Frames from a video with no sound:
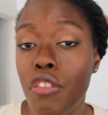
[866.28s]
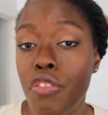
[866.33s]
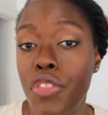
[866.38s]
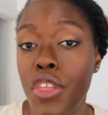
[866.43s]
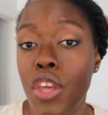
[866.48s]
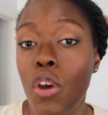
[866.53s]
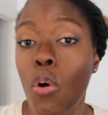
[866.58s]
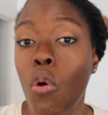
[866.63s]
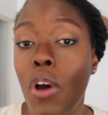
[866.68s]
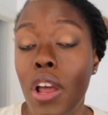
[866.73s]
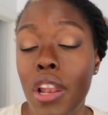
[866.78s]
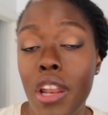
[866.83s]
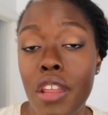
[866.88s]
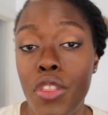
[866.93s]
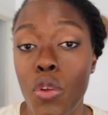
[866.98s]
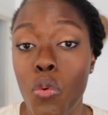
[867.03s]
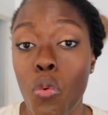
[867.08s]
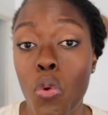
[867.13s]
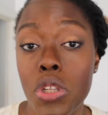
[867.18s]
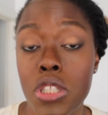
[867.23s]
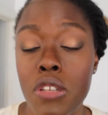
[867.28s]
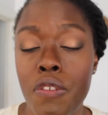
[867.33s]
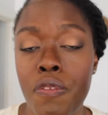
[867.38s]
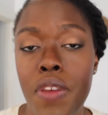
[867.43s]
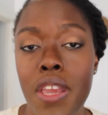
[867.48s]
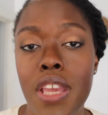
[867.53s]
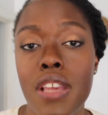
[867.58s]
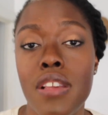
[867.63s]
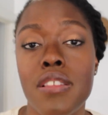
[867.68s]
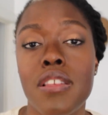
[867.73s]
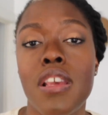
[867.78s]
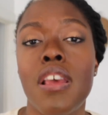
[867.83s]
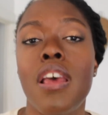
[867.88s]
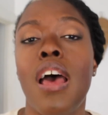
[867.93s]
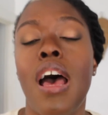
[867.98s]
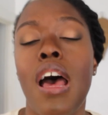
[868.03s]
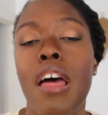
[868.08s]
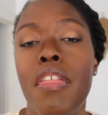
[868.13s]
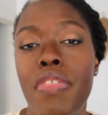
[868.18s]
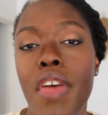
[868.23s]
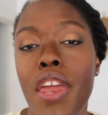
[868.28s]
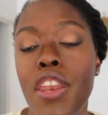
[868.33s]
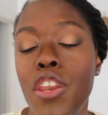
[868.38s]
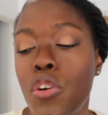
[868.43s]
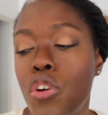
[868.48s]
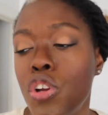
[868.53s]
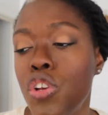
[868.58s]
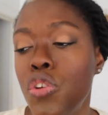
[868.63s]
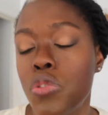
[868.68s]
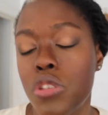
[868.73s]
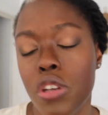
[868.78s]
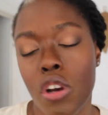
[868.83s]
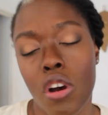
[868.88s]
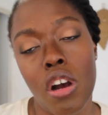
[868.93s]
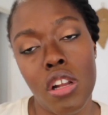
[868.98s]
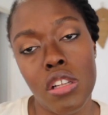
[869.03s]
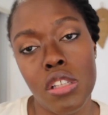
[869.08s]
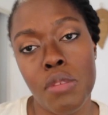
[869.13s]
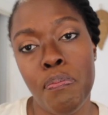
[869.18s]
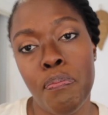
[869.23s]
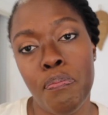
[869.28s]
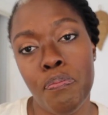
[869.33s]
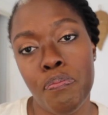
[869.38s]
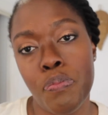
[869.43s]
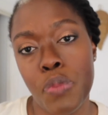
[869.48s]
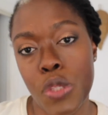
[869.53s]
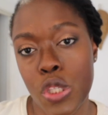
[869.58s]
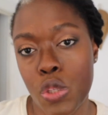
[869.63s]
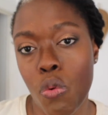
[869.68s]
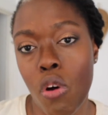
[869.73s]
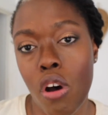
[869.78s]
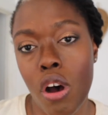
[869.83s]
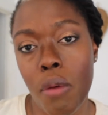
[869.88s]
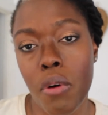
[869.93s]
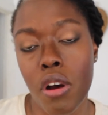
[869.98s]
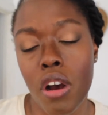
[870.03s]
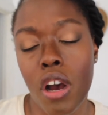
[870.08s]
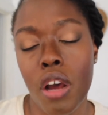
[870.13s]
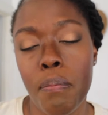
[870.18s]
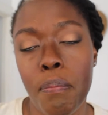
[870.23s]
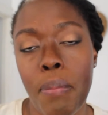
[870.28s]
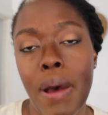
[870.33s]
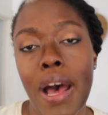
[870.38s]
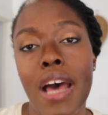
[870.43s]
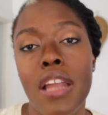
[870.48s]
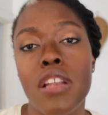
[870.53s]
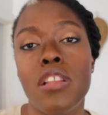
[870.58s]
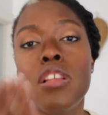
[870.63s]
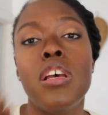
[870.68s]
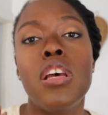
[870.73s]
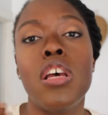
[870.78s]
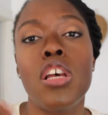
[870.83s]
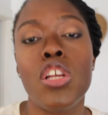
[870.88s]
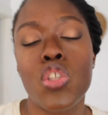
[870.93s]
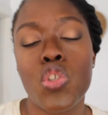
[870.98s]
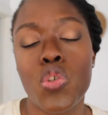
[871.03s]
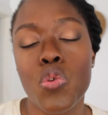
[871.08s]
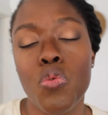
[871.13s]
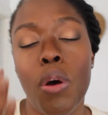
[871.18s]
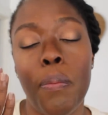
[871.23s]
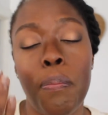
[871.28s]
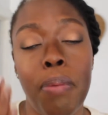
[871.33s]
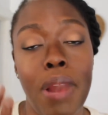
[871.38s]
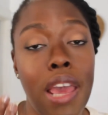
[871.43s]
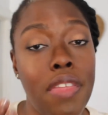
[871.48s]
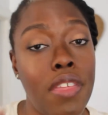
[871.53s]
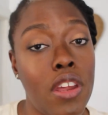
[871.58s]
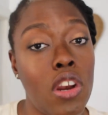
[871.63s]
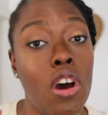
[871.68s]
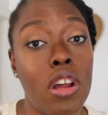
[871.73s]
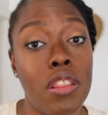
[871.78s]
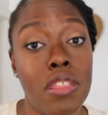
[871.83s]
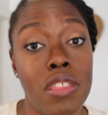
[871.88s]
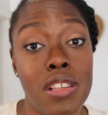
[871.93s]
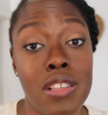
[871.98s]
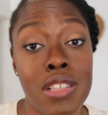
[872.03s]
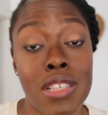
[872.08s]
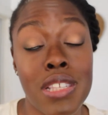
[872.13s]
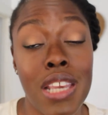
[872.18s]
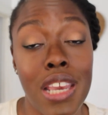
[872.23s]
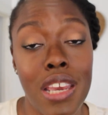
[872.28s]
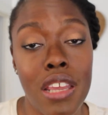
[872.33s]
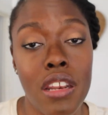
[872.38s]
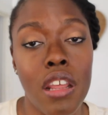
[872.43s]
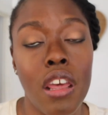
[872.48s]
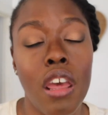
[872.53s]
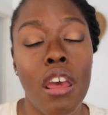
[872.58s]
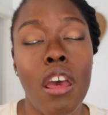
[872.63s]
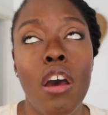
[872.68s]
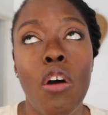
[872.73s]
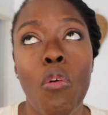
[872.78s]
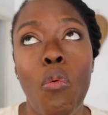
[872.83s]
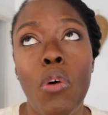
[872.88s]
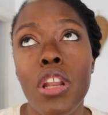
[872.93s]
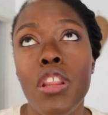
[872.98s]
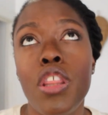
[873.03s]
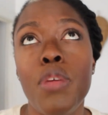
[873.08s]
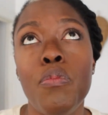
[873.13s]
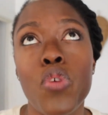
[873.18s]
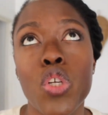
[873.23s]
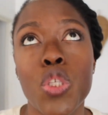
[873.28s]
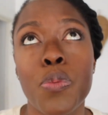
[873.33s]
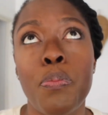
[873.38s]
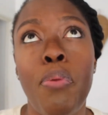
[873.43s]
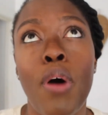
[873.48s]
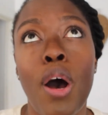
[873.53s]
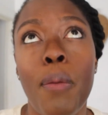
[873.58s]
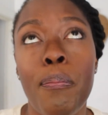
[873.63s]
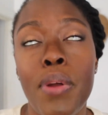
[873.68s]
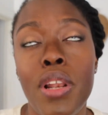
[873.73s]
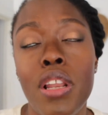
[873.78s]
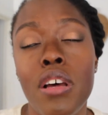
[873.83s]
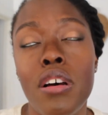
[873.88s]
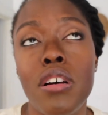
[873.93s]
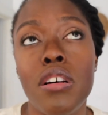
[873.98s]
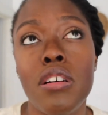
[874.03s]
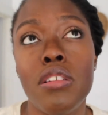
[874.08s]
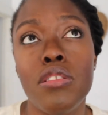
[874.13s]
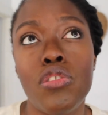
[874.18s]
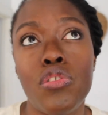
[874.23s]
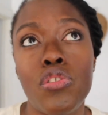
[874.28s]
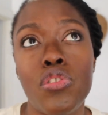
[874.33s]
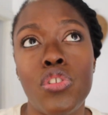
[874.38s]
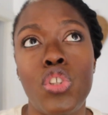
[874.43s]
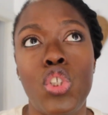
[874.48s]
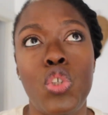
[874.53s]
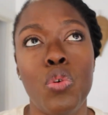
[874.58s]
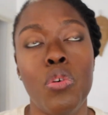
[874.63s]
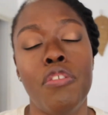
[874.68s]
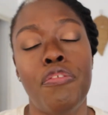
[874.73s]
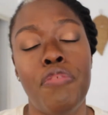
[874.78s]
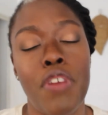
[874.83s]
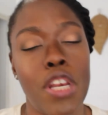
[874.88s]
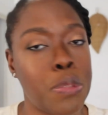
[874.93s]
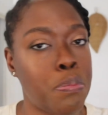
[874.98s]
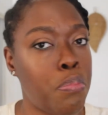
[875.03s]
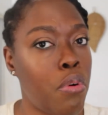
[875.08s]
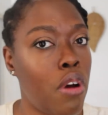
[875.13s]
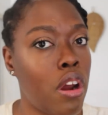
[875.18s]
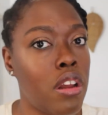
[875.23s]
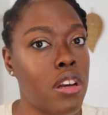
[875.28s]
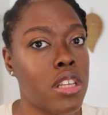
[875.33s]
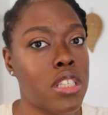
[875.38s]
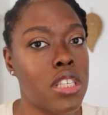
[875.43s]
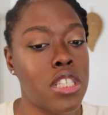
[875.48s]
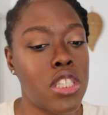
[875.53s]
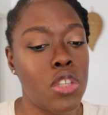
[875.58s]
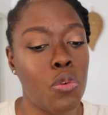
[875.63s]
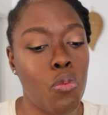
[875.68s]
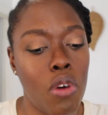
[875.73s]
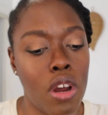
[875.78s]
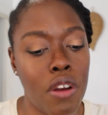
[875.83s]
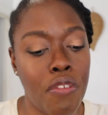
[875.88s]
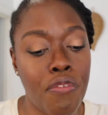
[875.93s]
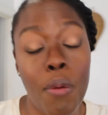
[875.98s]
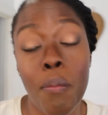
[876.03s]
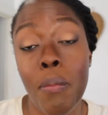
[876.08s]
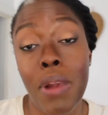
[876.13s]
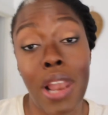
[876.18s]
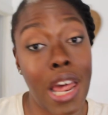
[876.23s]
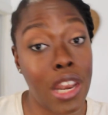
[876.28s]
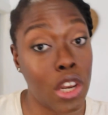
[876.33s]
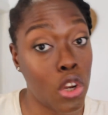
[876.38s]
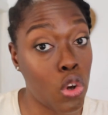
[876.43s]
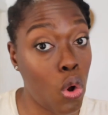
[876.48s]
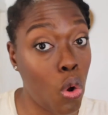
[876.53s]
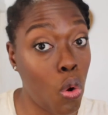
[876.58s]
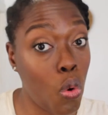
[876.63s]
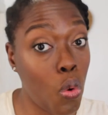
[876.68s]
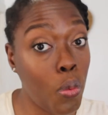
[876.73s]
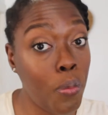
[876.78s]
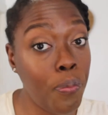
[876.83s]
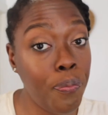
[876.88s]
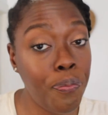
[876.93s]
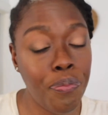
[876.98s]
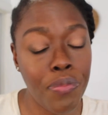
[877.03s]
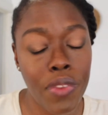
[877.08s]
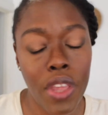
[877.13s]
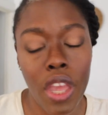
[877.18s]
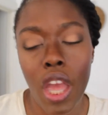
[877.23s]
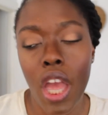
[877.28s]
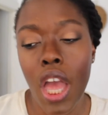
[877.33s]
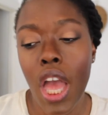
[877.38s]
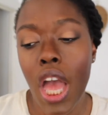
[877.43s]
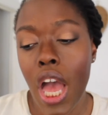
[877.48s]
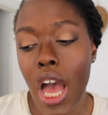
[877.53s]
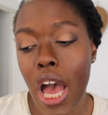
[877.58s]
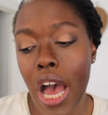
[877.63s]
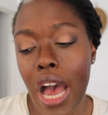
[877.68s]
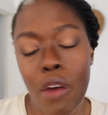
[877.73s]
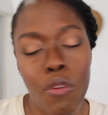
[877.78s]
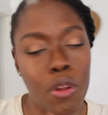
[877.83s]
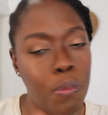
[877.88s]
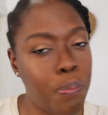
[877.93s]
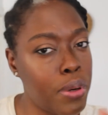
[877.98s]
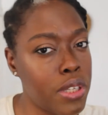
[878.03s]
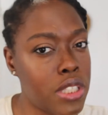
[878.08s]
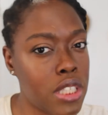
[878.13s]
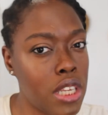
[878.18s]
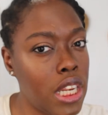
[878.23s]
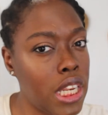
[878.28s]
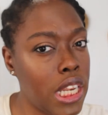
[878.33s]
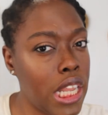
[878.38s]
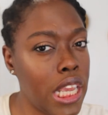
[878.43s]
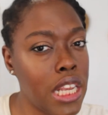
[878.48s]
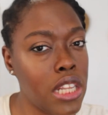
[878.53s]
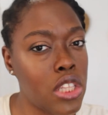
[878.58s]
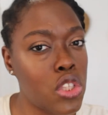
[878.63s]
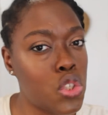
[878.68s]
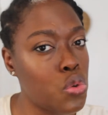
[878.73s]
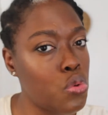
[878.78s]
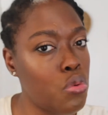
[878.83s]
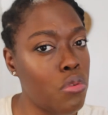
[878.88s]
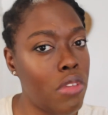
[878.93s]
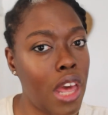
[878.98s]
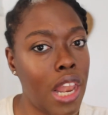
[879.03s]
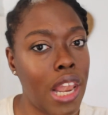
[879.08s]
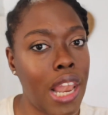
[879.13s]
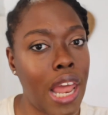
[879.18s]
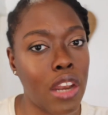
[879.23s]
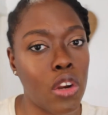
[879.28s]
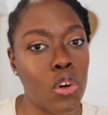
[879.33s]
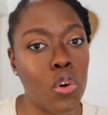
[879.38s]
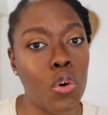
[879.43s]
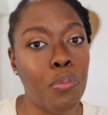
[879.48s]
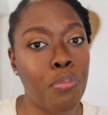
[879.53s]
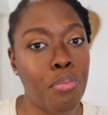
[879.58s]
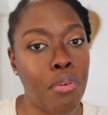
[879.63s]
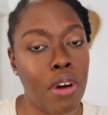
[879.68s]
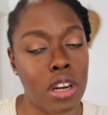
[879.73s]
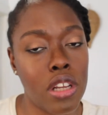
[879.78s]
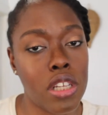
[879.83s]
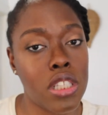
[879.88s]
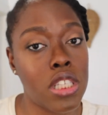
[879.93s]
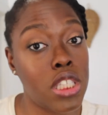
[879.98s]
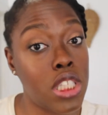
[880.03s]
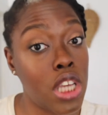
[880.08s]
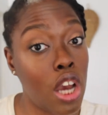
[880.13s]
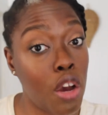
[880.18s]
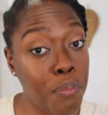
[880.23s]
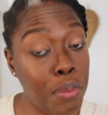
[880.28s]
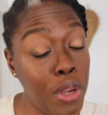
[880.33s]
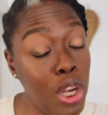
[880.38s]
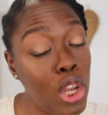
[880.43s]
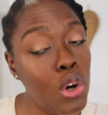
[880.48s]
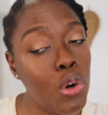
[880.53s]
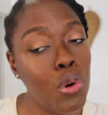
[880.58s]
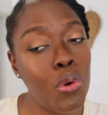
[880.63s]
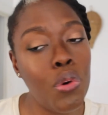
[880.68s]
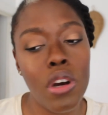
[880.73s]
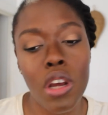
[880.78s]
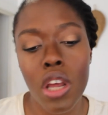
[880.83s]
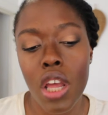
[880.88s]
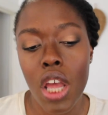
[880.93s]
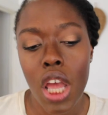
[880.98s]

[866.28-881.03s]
the oil and the water phase, and then you can use a cotton swab or cotton pad to apply that on the skin. One of the most popular dual phase products is the one from Lancome. I will put a link to that Lancome product down below,